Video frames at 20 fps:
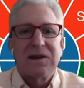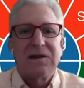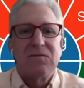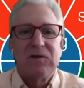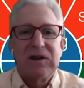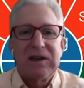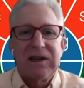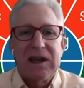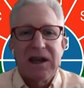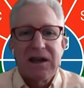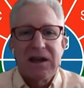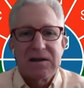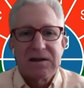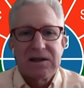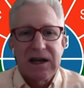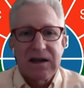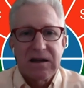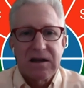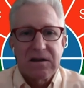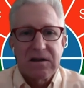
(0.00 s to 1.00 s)
We can't
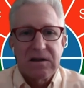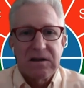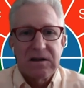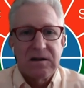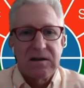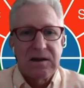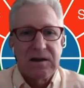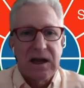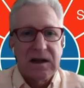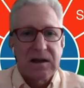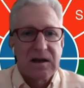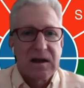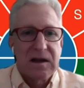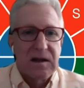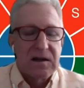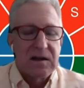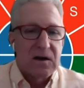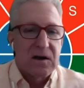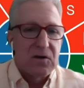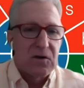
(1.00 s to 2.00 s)
technically get
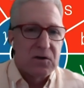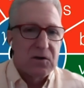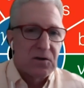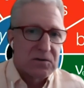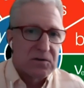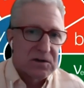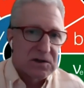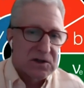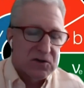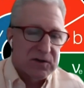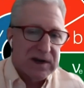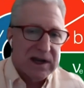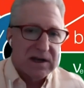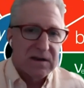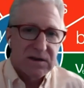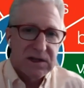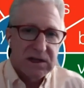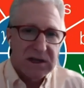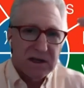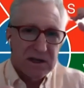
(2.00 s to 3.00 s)
a whole strand
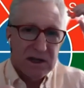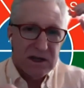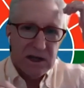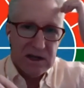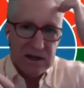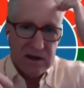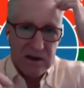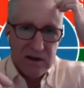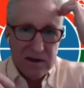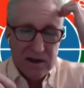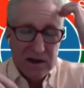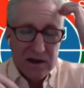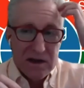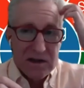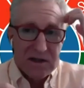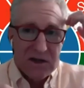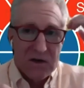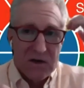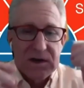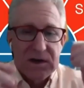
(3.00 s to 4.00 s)
of DNA.
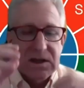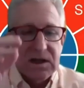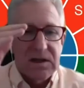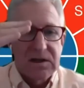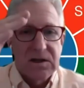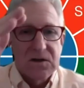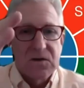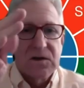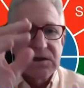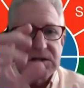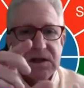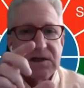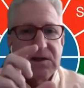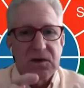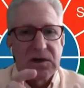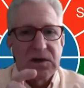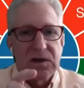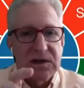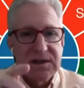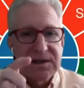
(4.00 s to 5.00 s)
So what they do is they
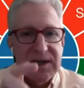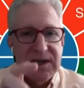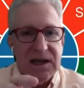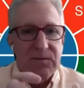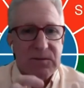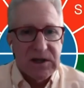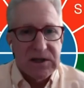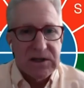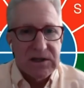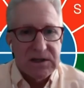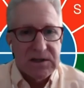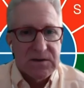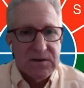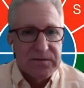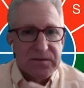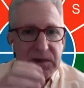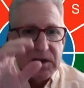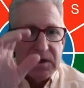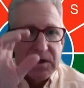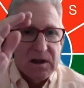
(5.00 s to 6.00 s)
do it in segments.
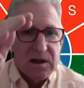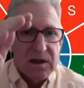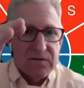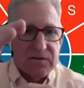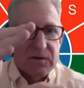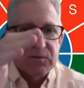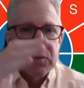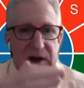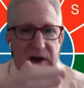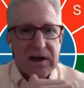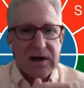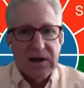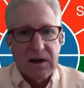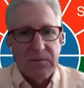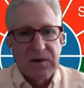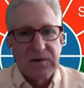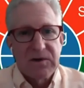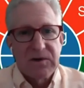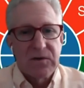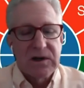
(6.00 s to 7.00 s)
They have to break it up
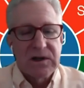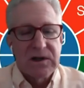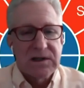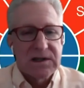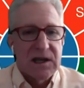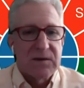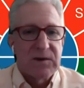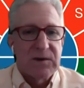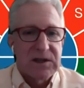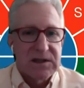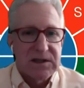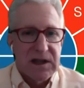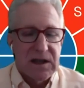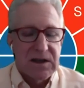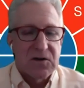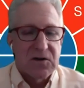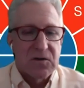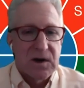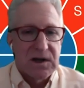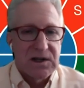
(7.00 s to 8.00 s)
and do it in segments. And then the
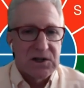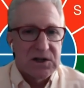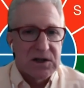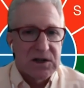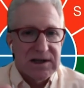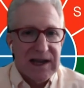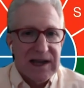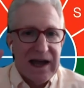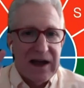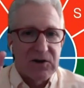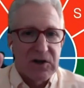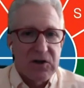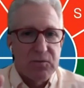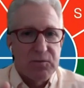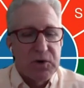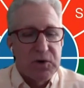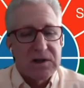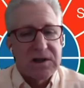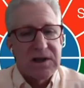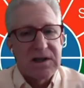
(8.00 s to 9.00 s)
question is, how do you
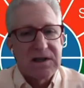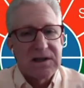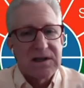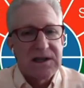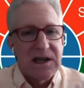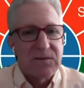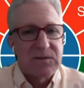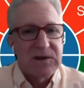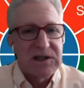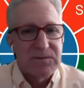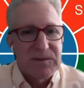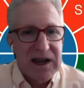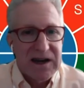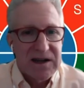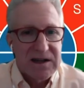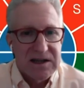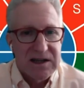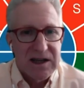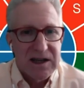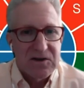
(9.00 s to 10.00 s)
put these segments back
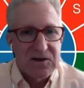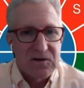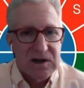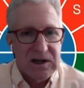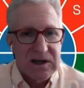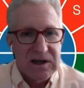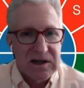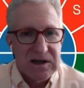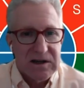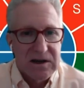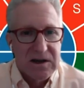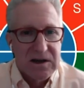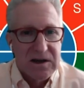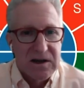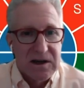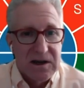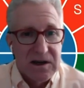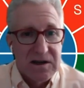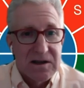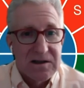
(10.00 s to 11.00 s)
together
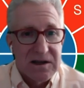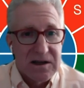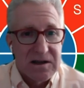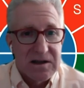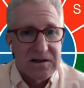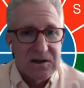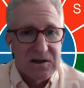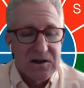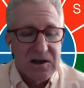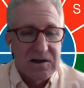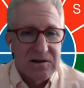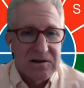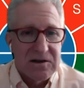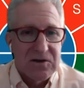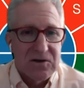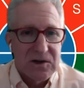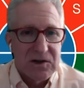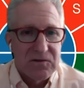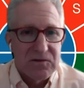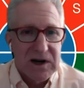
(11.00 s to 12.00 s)
again so that
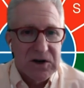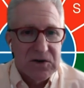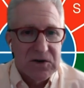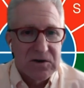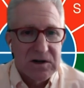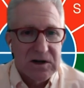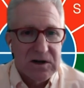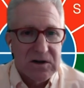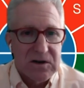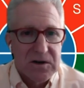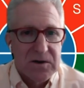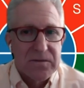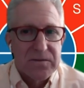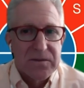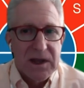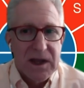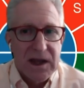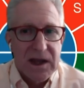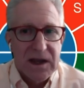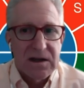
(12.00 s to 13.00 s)
you're in the right order?
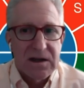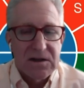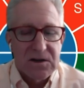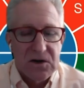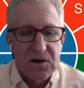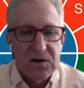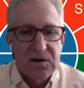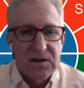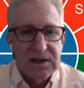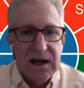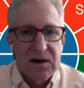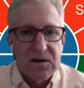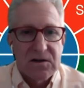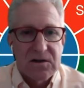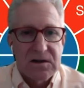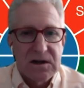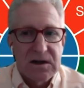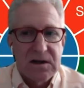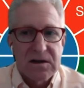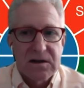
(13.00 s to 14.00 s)
And it turns
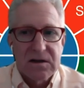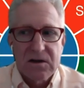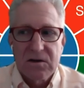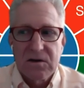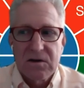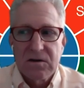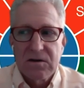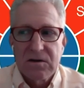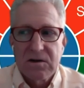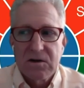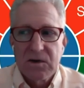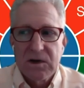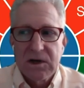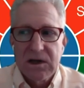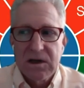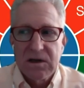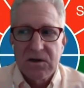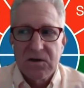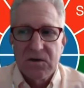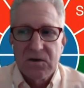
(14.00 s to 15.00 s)
out that they're doing
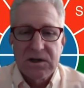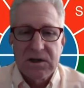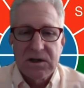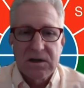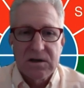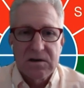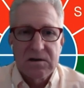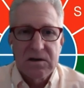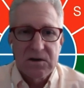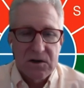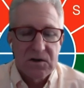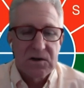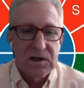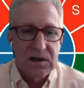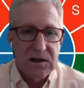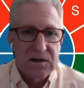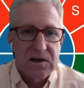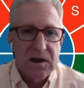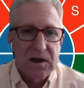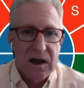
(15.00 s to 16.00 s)
it using, they're
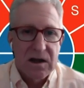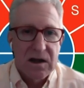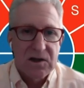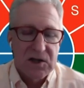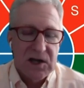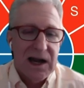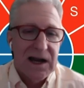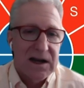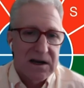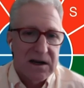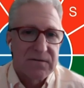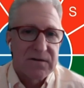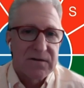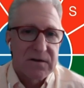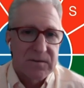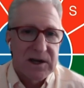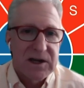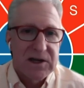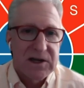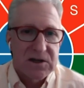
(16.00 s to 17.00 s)
using Shannon
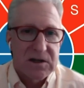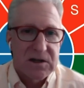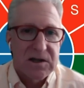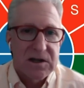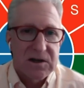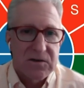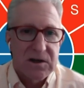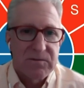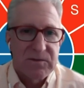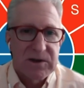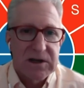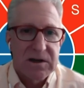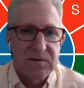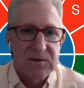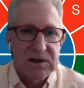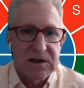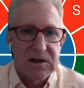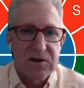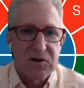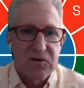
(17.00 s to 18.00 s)
information theory. It becomes
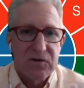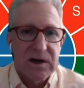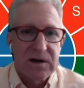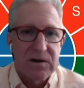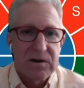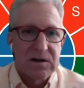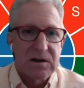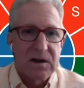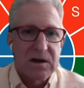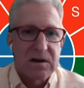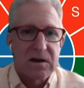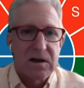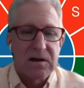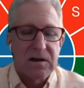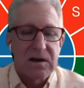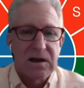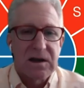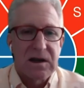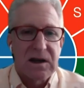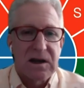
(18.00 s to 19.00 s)
an incredible,
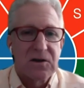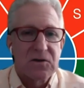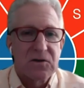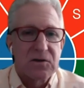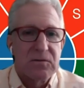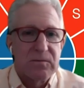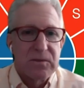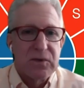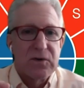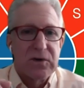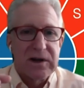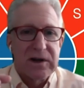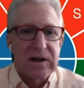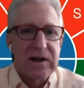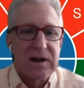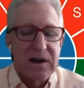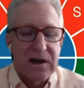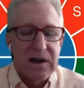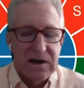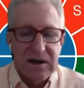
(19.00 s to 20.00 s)
an integral point,
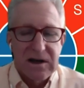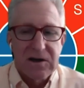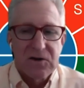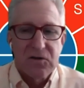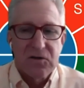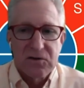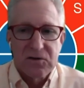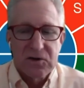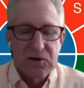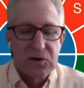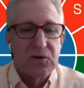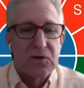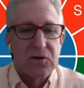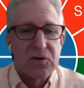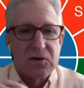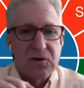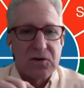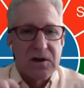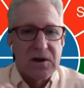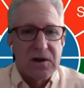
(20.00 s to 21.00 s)
an integral
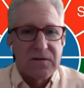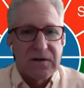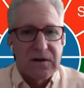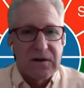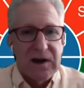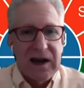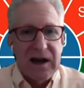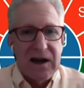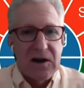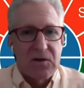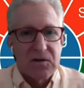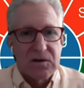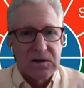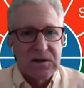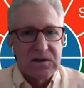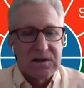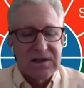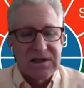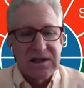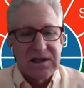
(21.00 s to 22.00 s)
tool for how
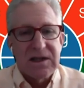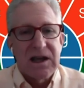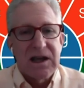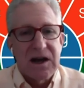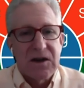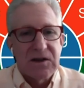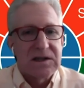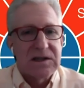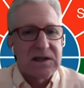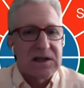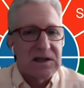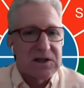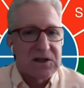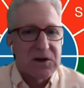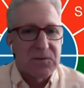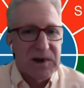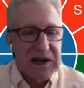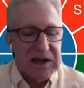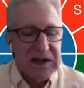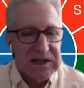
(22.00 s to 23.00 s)
to see how these things go
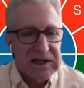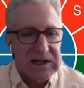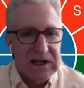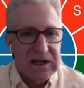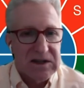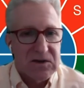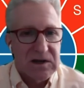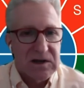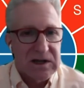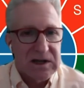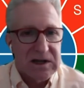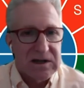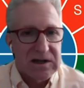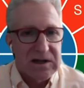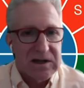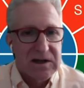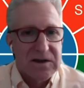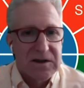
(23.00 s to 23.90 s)
back together again.